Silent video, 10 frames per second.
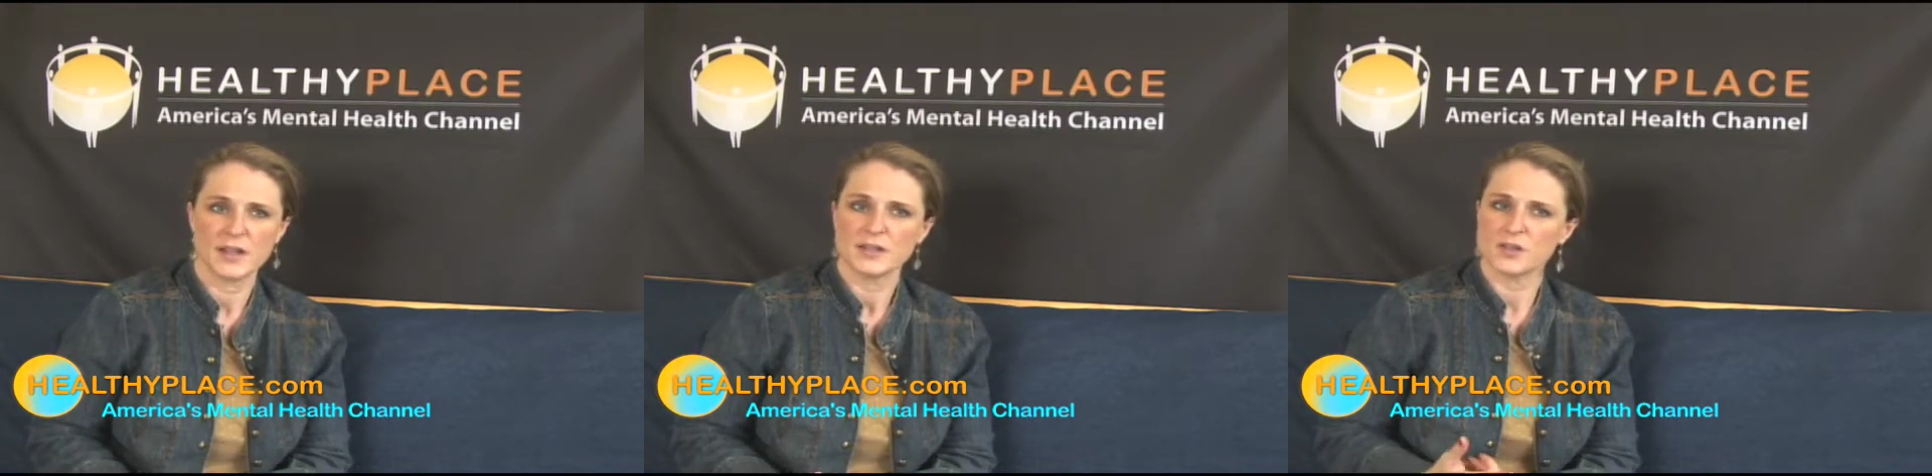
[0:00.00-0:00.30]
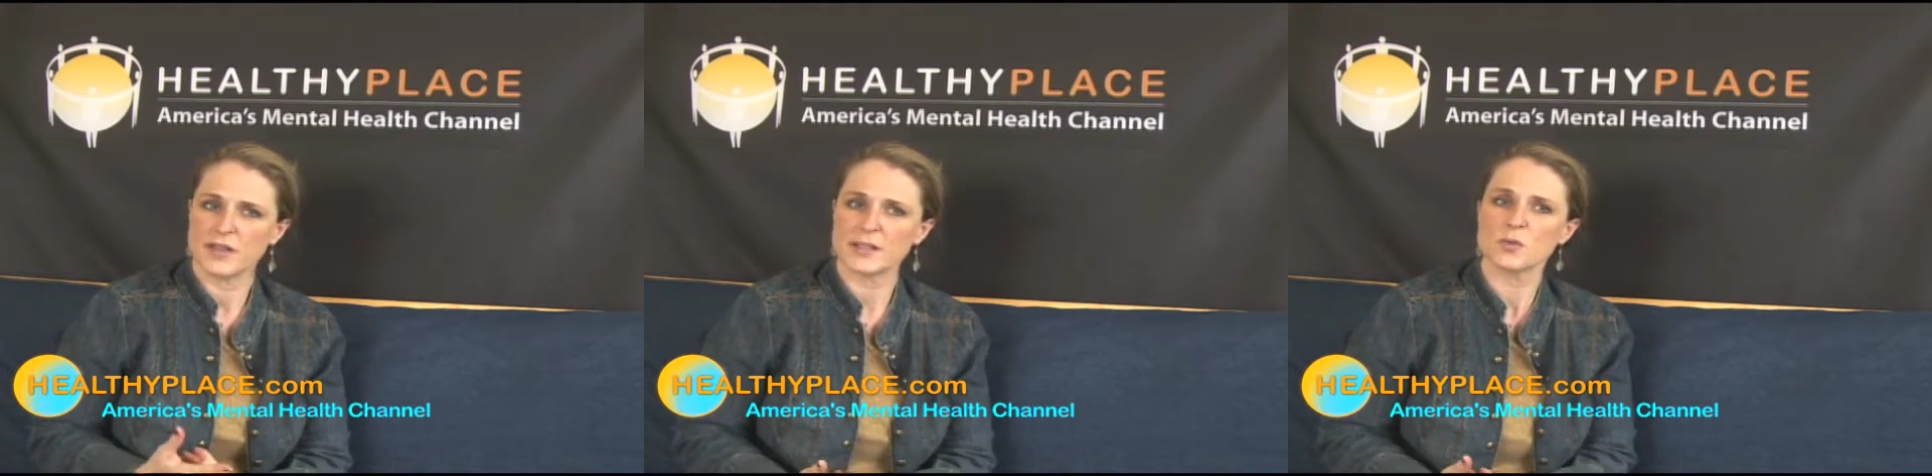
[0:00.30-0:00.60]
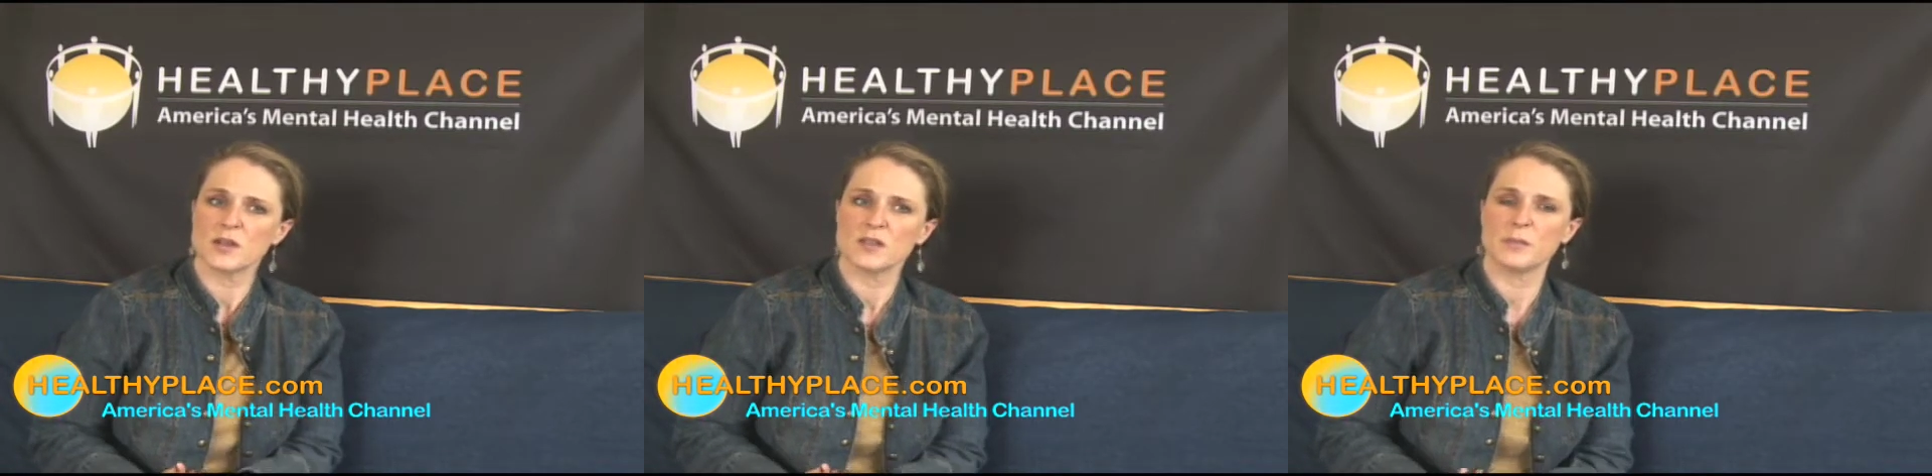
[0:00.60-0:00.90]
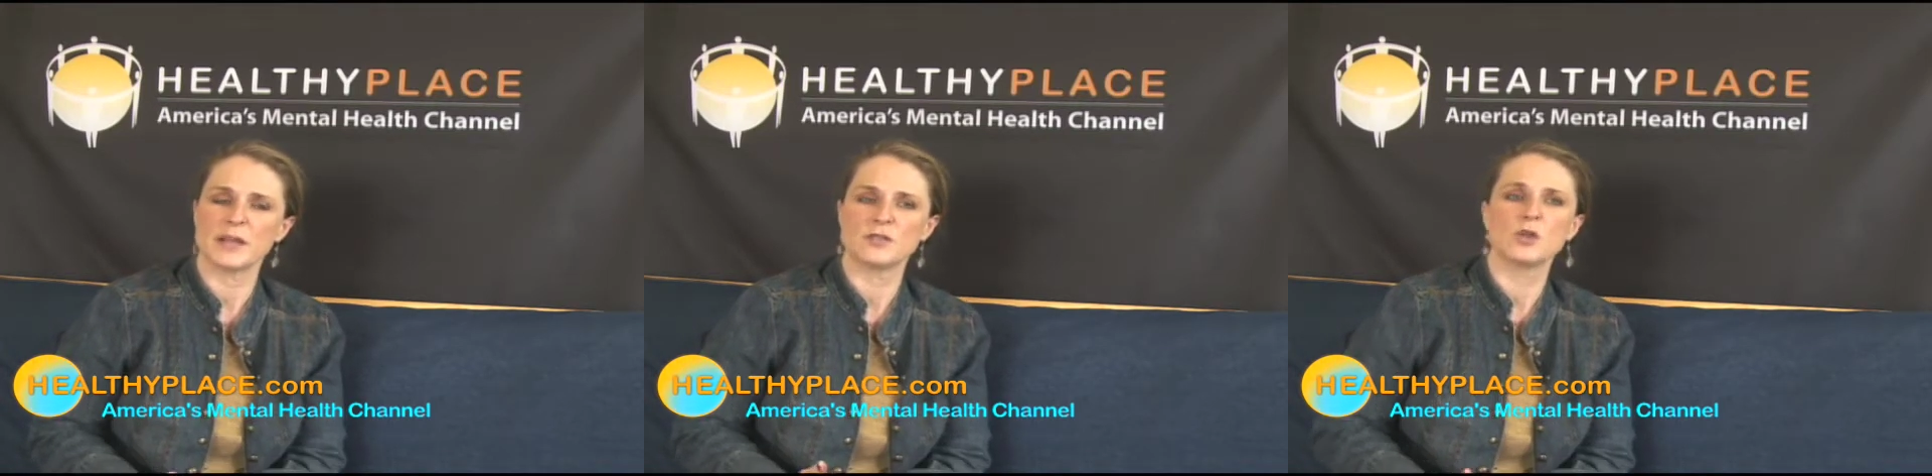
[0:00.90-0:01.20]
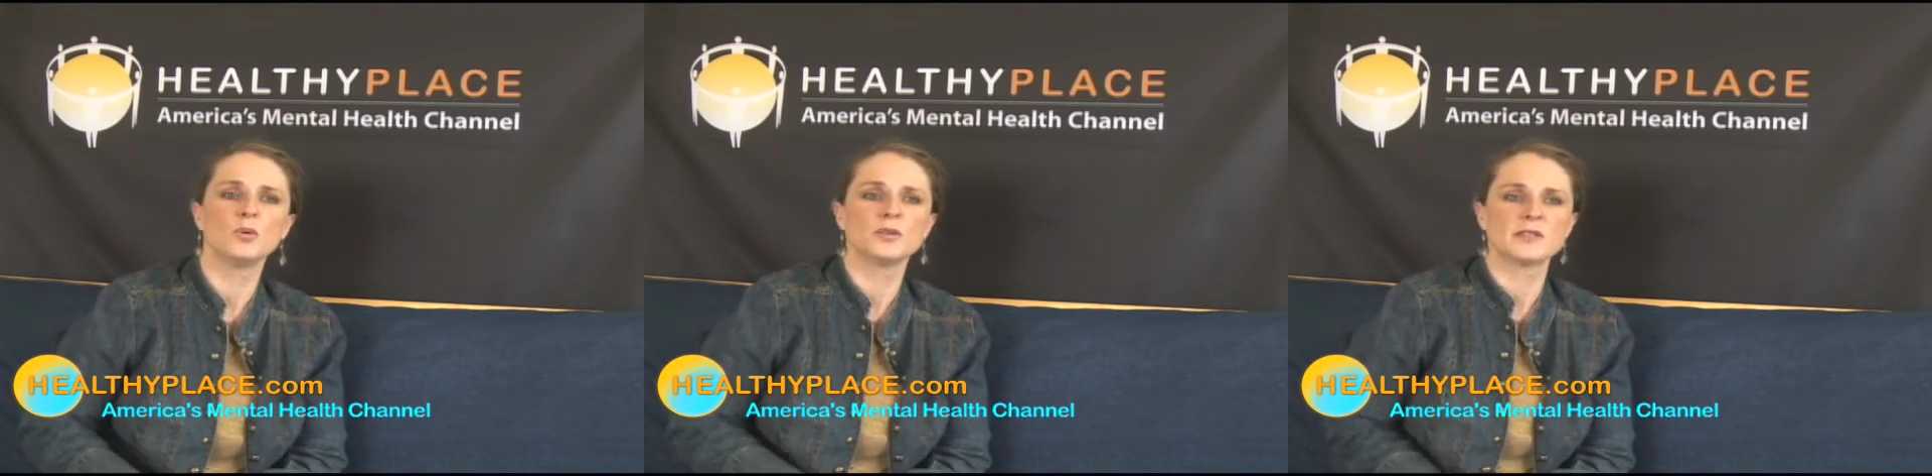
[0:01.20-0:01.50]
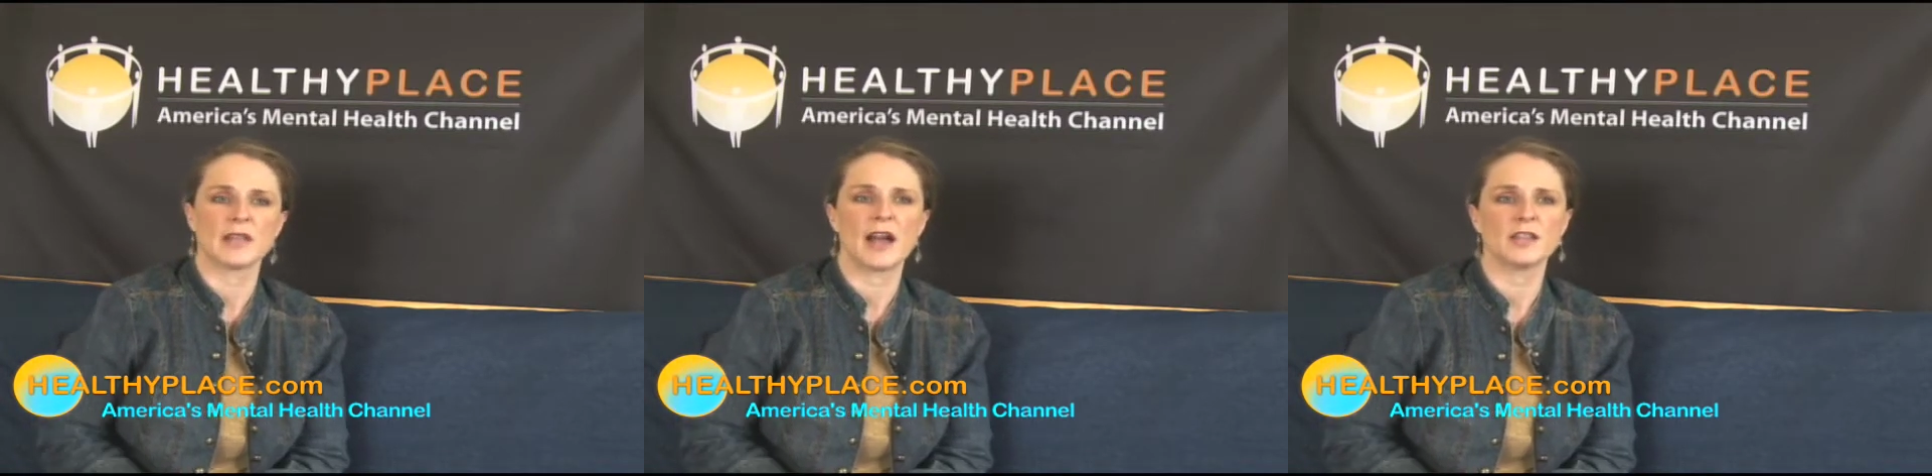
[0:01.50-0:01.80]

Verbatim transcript: So that's one of the big tools that I